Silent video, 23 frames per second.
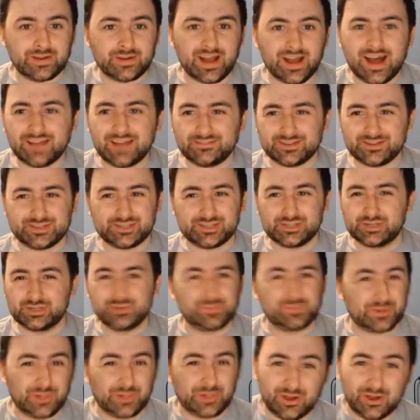not
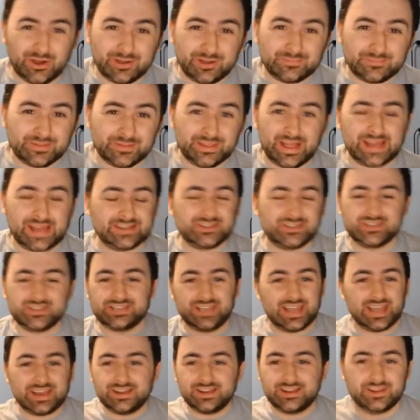super long, but
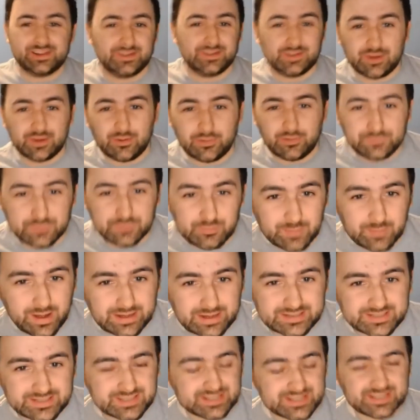a few
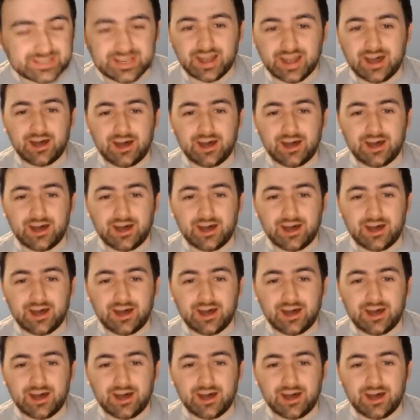months,